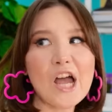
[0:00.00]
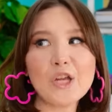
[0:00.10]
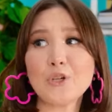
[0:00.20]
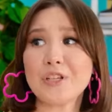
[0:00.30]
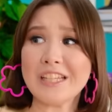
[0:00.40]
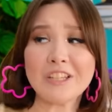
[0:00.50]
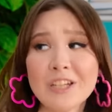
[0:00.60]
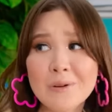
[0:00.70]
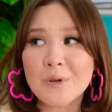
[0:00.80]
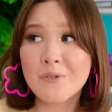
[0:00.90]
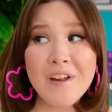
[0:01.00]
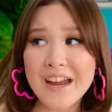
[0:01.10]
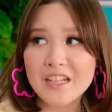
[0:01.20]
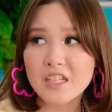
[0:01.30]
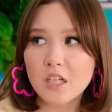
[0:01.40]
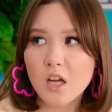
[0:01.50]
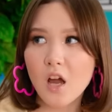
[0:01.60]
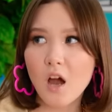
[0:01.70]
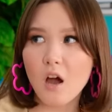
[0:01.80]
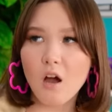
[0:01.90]
Are you kidding me, Wendy?
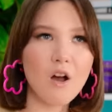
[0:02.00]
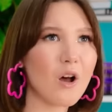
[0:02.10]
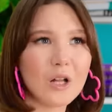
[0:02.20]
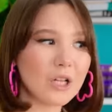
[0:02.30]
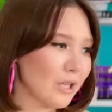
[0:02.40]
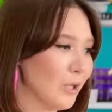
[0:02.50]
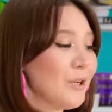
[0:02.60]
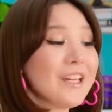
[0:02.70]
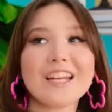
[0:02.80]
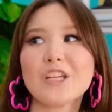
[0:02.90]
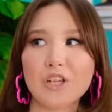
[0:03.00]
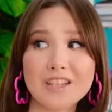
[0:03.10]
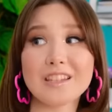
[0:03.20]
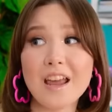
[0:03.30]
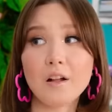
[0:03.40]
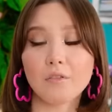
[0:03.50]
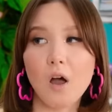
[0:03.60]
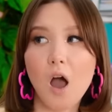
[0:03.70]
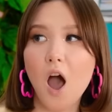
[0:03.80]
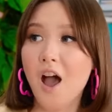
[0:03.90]
Look at yourself!